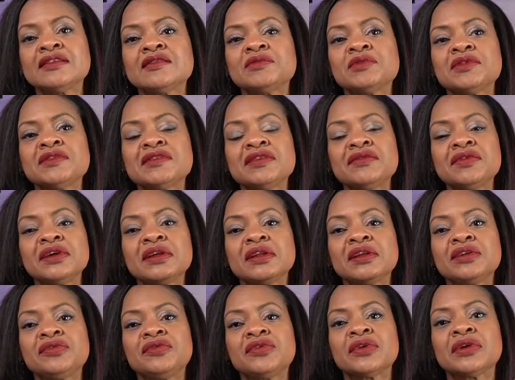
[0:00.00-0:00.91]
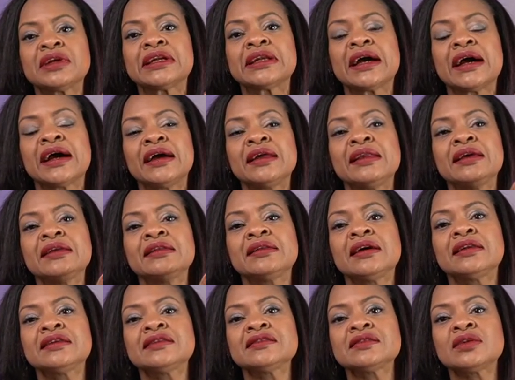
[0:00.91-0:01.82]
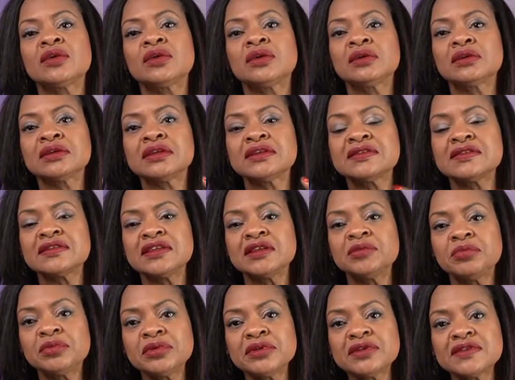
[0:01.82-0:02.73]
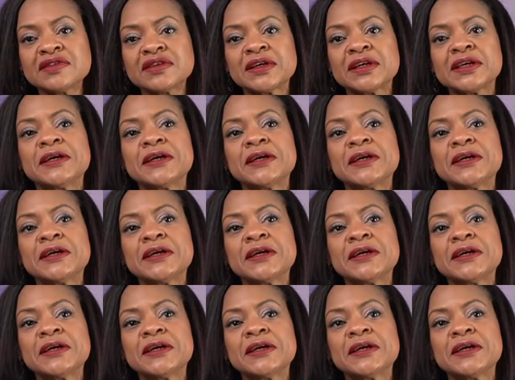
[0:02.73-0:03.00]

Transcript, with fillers: specifically for an island that is called Cyprus,